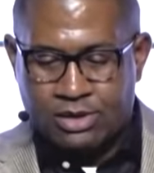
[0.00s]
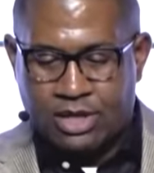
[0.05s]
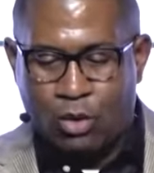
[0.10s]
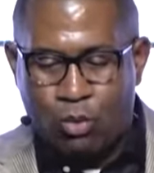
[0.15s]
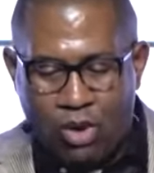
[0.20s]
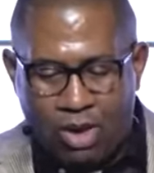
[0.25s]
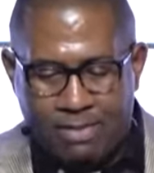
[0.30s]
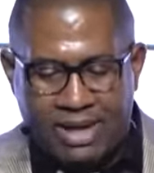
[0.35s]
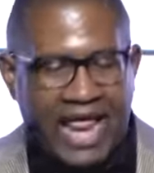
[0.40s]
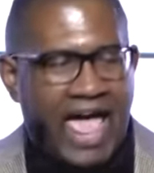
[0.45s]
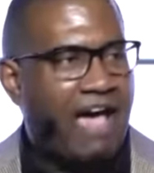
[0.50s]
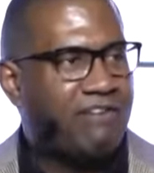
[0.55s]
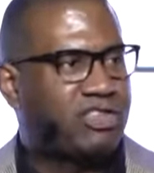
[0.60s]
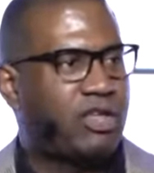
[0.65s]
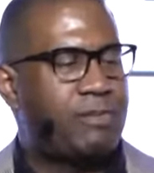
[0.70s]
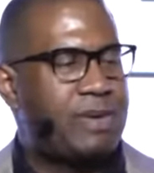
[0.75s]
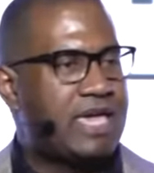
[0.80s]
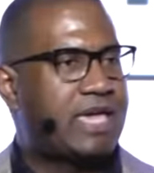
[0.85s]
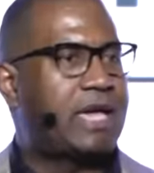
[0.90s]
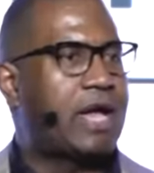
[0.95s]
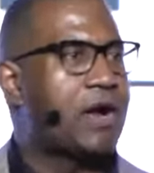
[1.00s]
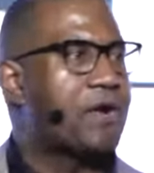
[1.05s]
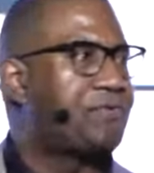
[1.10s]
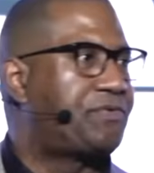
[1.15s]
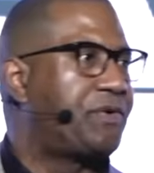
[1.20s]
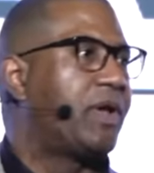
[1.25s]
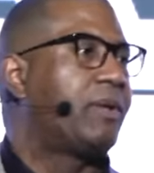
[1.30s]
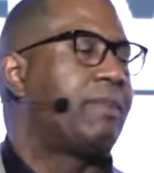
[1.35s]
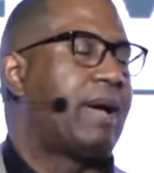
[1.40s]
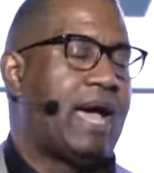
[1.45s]
the women have to be
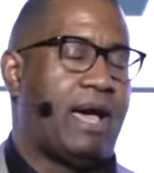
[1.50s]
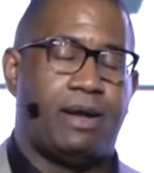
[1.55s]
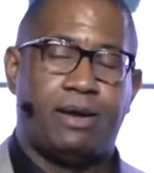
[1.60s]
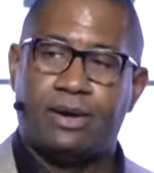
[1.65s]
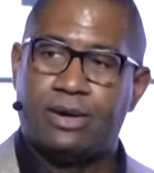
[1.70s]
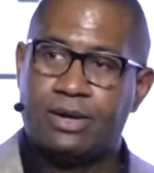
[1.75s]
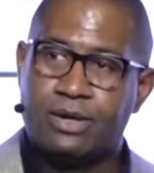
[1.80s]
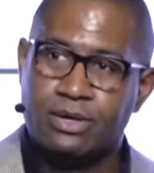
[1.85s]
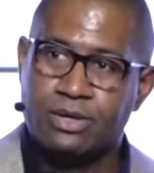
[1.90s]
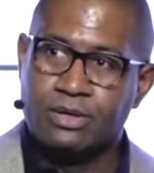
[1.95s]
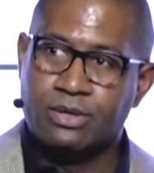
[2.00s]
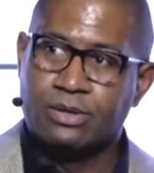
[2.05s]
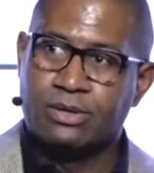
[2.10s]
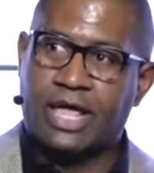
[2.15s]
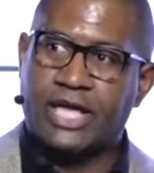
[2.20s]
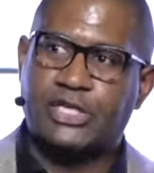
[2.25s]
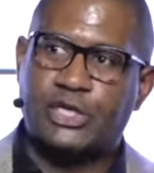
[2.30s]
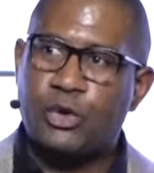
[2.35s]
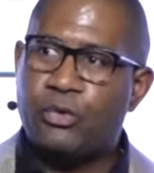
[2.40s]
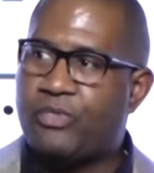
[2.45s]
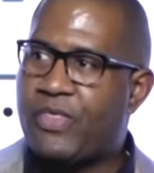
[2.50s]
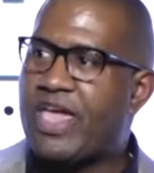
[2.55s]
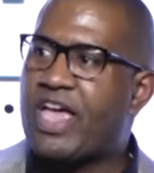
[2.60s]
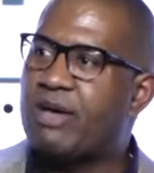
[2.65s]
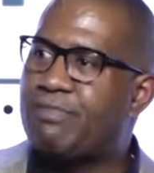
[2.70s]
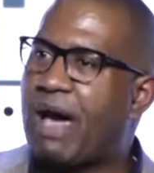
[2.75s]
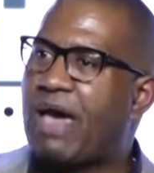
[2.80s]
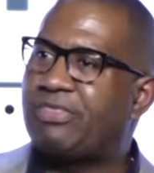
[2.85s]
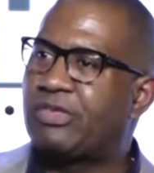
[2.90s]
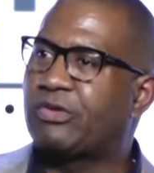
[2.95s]
careful about. That you think
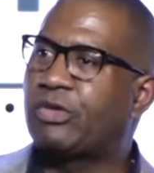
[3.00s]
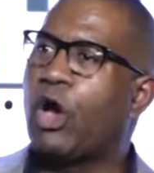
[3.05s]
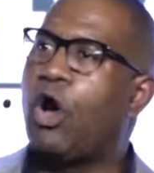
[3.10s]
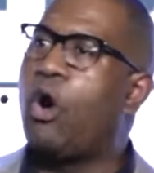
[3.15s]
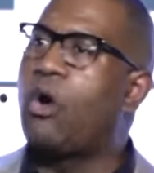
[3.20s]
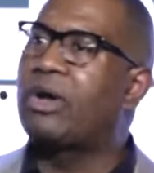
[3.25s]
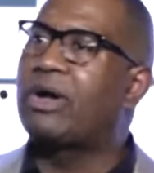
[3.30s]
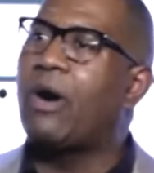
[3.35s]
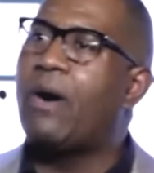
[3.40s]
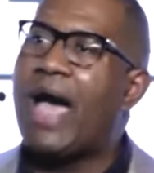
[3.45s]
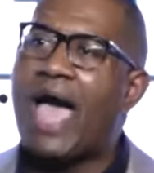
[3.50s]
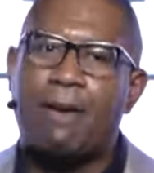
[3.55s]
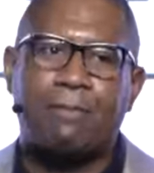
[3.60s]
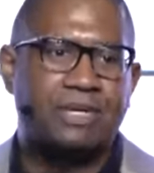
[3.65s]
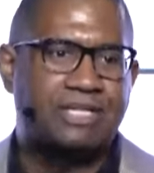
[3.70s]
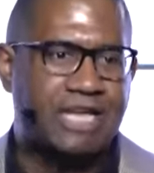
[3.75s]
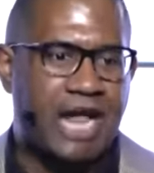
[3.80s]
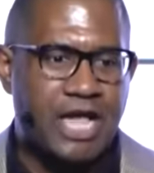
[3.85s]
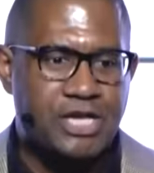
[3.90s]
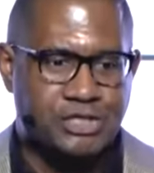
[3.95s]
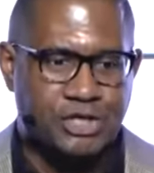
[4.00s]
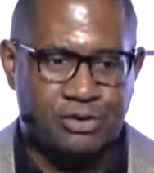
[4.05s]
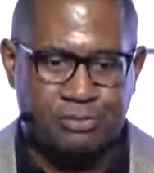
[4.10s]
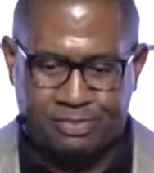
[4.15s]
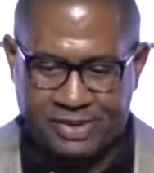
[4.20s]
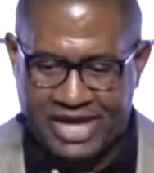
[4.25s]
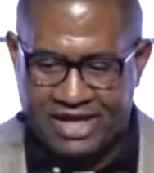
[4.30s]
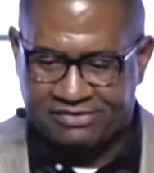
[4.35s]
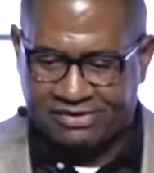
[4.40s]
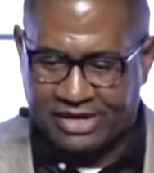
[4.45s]
about this whole cohabitation
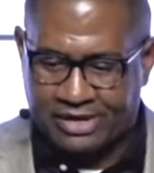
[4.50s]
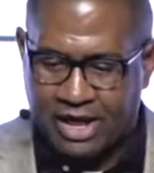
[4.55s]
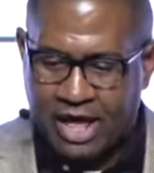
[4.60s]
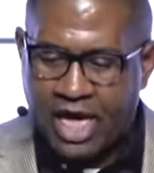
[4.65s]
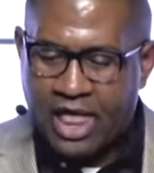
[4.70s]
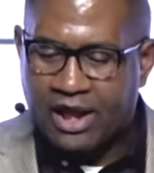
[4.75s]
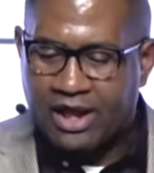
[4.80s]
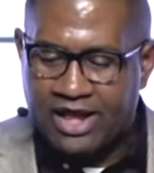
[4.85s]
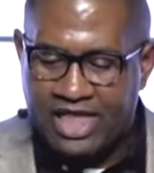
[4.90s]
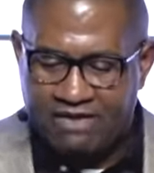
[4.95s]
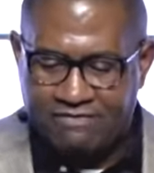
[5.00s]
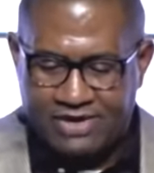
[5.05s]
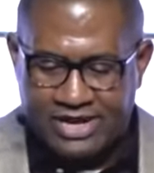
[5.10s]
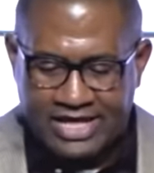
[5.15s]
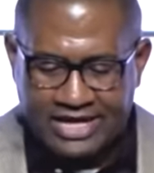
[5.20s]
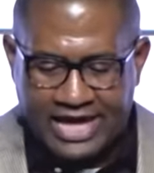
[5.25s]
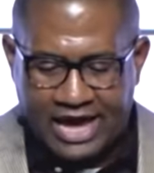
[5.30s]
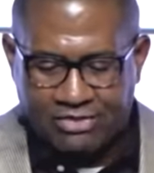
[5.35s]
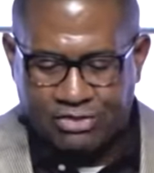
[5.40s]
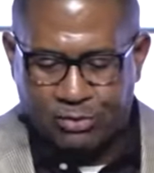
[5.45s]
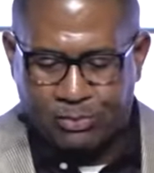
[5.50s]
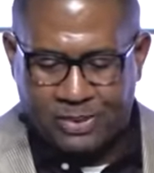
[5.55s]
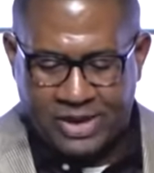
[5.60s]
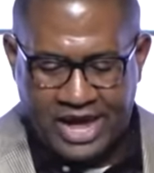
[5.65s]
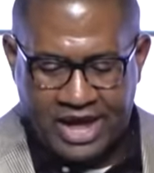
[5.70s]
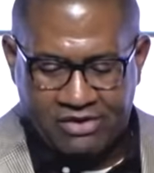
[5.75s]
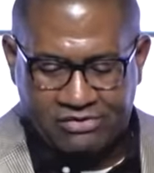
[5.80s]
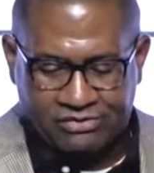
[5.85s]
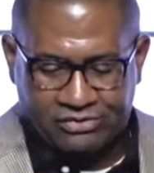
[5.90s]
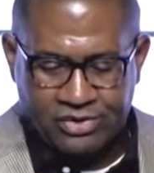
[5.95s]
piece and living together
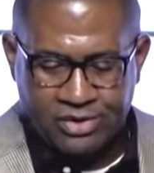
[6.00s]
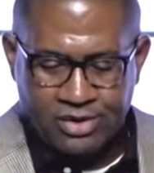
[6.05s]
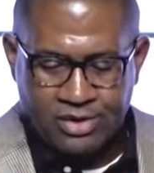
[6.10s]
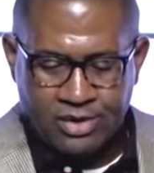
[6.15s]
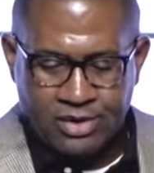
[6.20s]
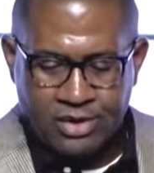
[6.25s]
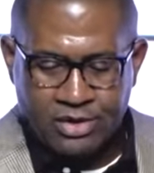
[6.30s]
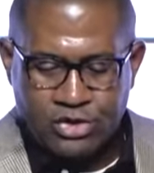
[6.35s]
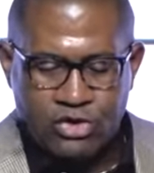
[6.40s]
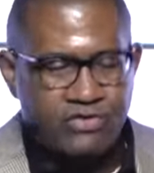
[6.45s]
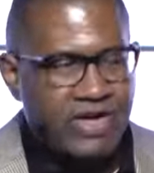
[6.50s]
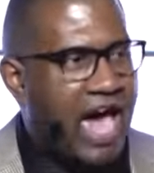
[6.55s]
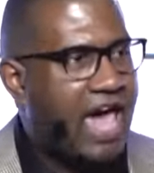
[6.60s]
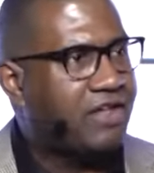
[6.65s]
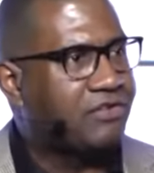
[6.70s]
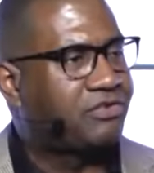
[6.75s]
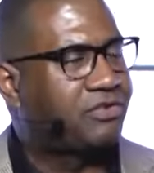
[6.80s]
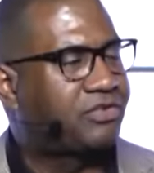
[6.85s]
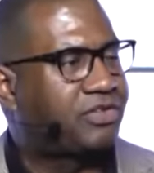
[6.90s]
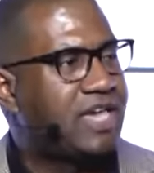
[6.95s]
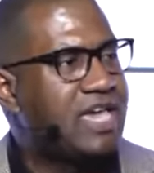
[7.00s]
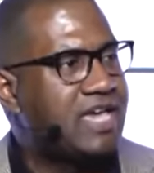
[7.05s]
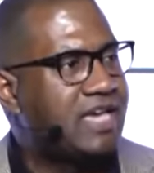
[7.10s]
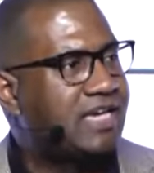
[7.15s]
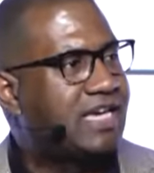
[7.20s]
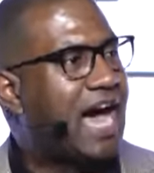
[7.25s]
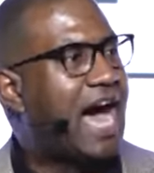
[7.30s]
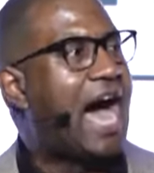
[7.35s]
piece. You've got to seek